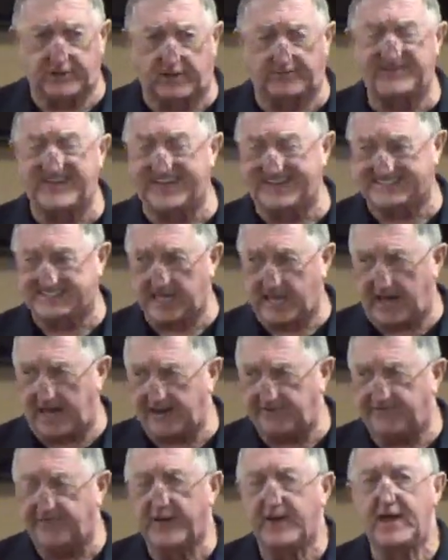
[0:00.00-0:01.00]
of His
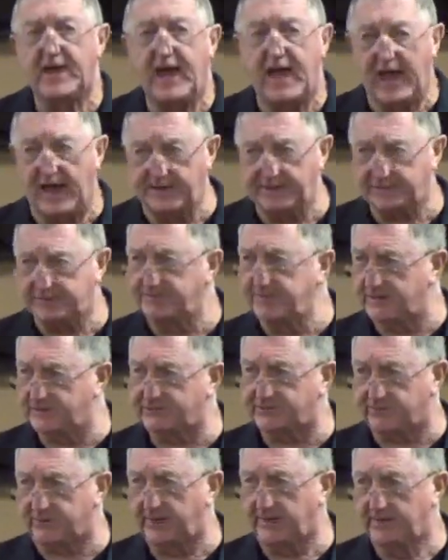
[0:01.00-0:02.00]
life and His
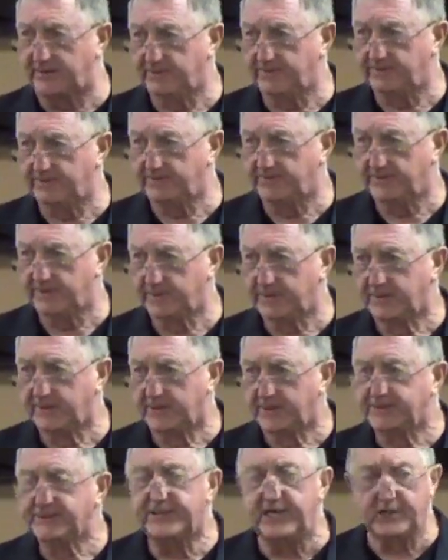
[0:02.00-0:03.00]
ministry.
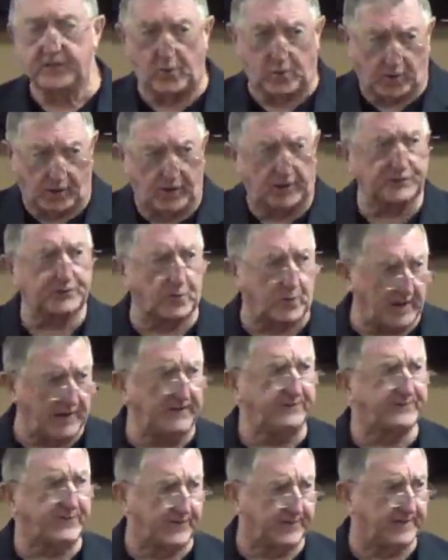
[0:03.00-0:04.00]
See, the world's
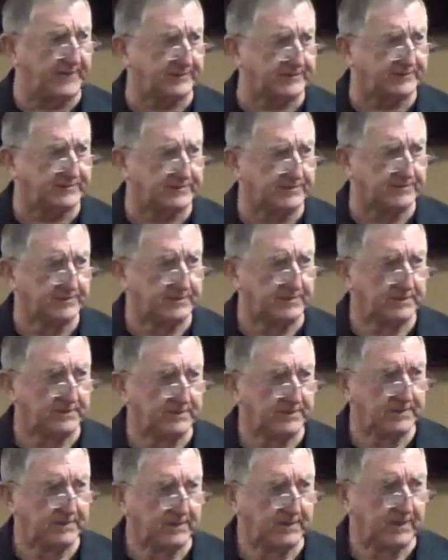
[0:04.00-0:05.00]
waiting for this.
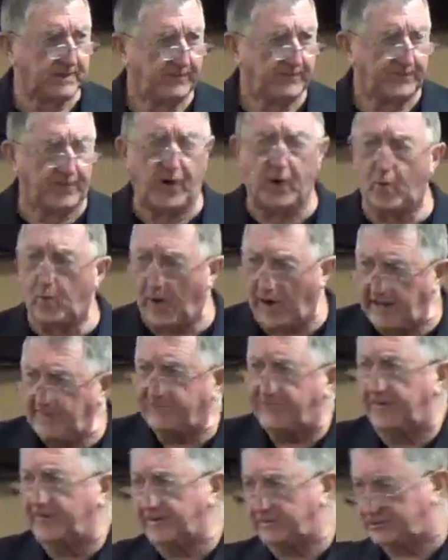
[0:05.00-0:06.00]
They're waiting
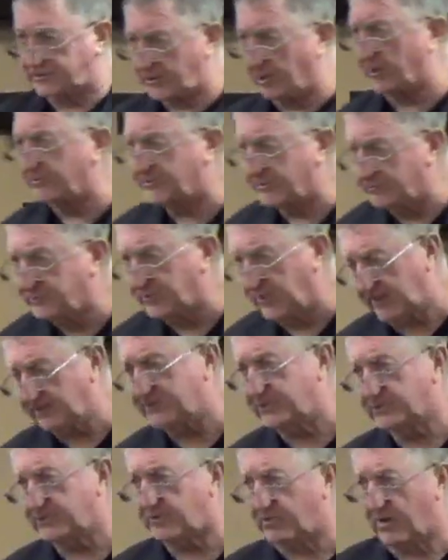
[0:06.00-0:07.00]
for the church of
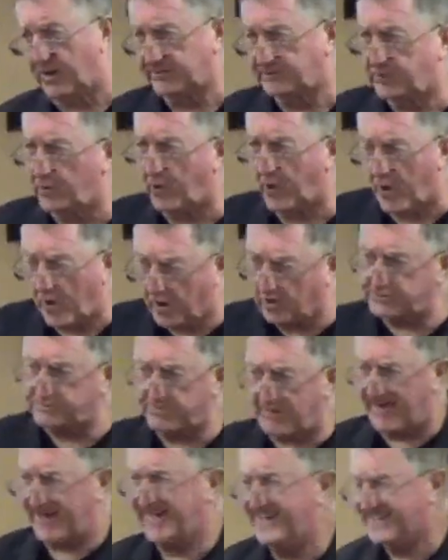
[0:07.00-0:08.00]
Jesus Christ, called
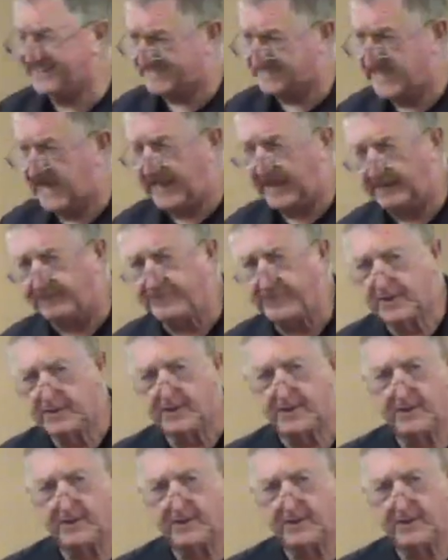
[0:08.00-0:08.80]
by His name,